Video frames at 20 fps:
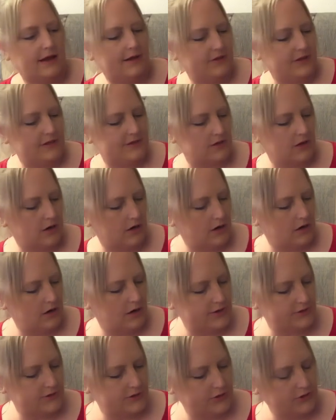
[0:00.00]
And these are, I
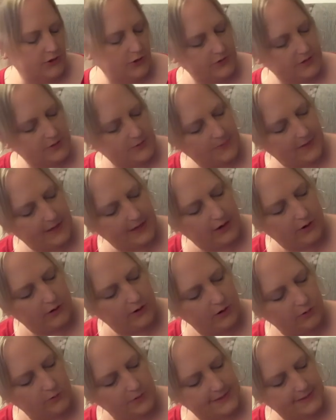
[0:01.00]
should know this by now, I
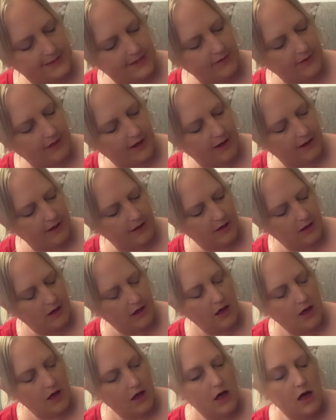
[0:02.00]
always say that,
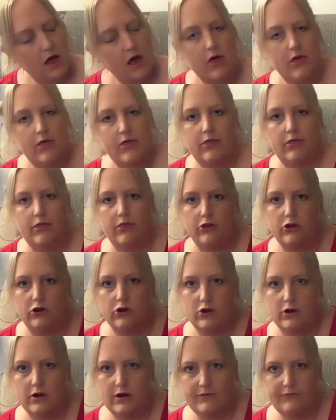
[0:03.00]

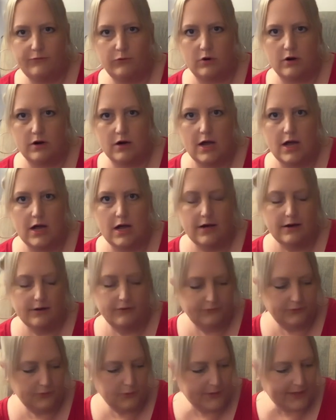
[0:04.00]
34
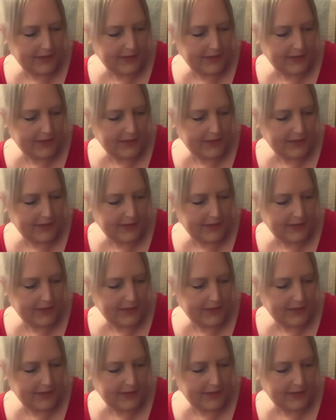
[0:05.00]
fluid